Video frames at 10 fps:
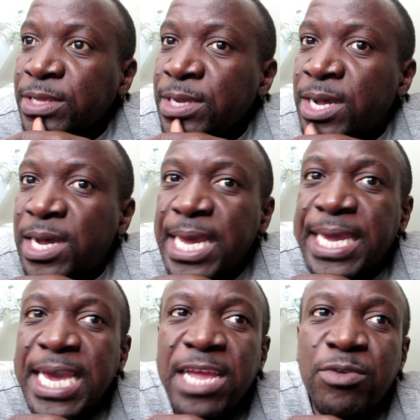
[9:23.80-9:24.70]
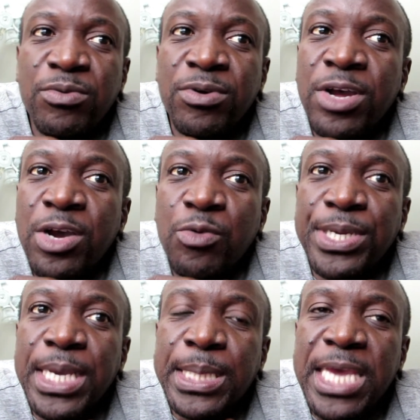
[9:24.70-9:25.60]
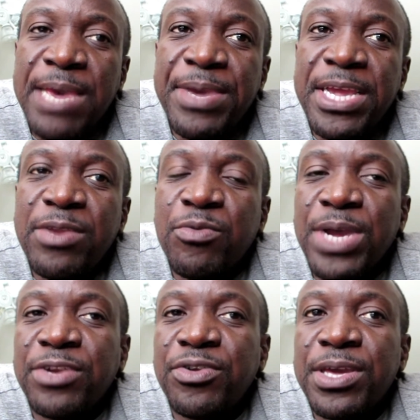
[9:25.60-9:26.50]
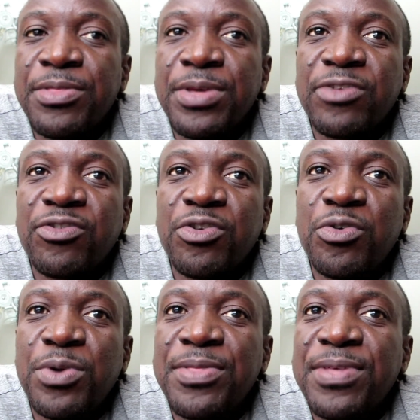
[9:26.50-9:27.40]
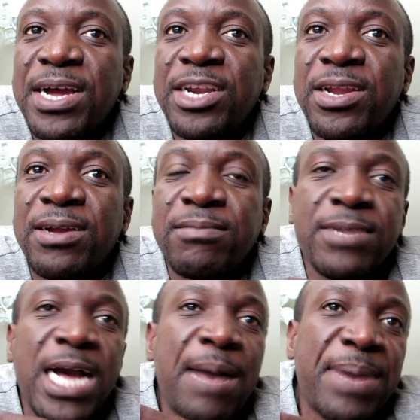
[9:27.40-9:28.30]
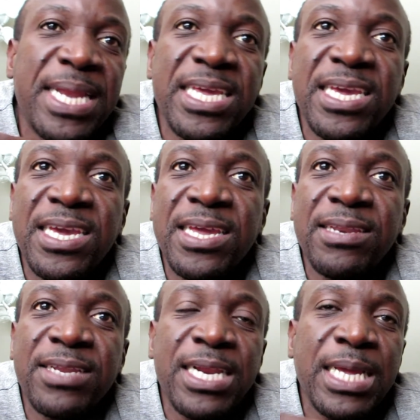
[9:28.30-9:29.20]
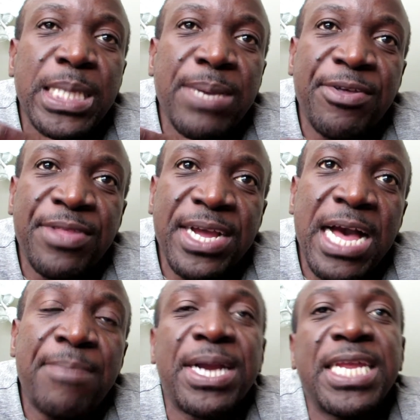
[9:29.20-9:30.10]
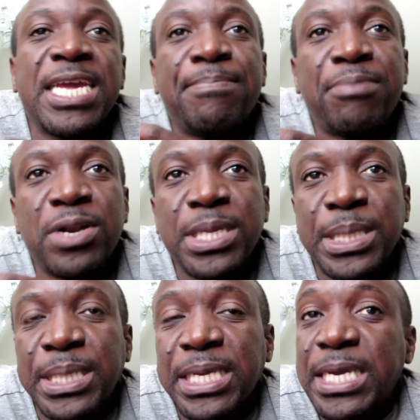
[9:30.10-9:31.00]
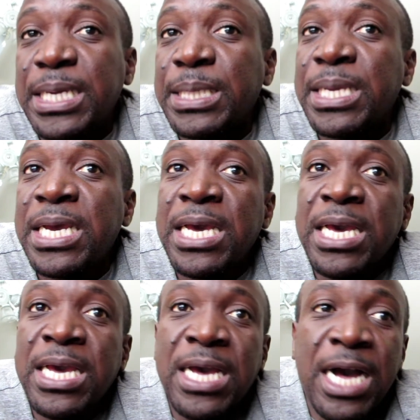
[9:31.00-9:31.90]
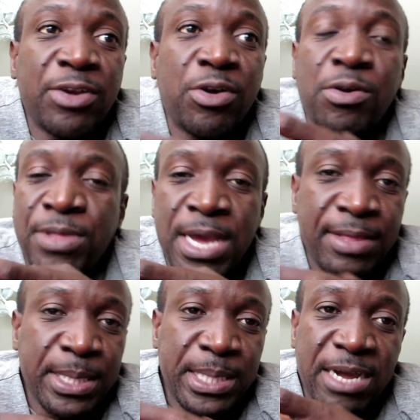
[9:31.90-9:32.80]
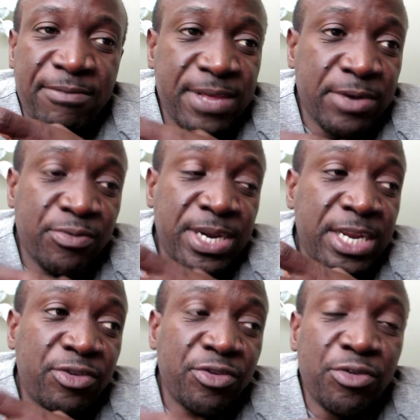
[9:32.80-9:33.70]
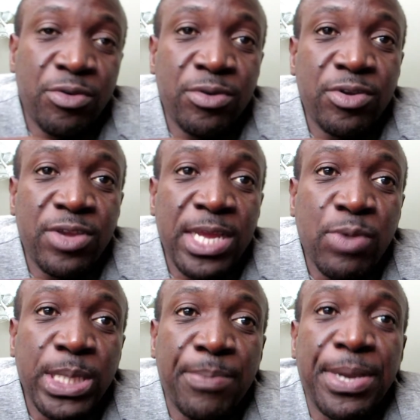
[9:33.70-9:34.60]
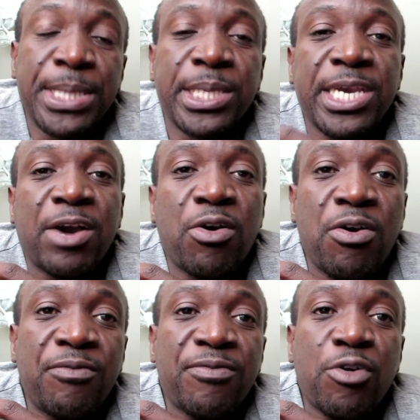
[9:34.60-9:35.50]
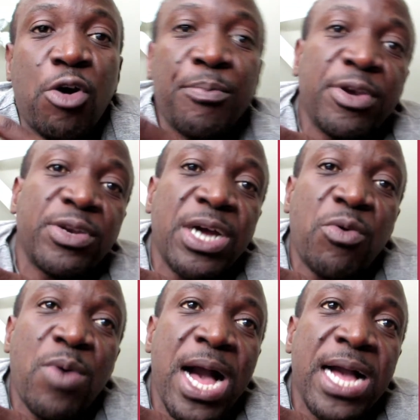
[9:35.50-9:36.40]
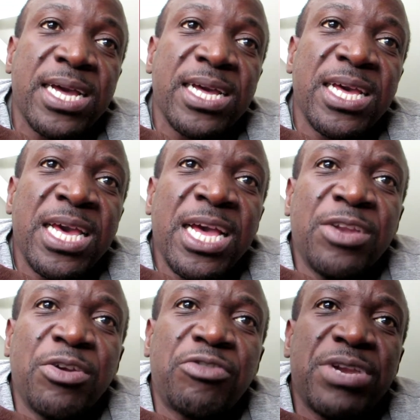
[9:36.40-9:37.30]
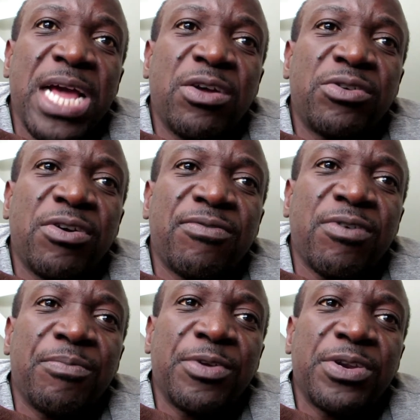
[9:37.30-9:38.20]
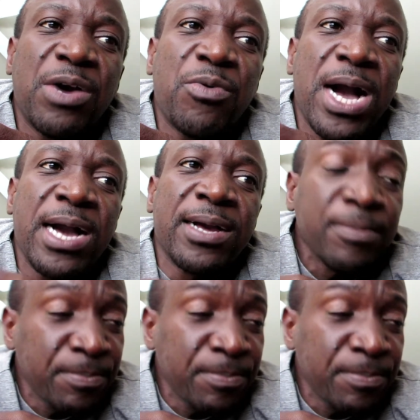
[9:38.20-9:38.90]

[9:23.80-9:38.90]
uh, again, we just came in. We are doing things to do with uh, company, telling us about the company policies, and all the other stuff that we need to do. It was a mixture of computer work, not really a lot of computer work.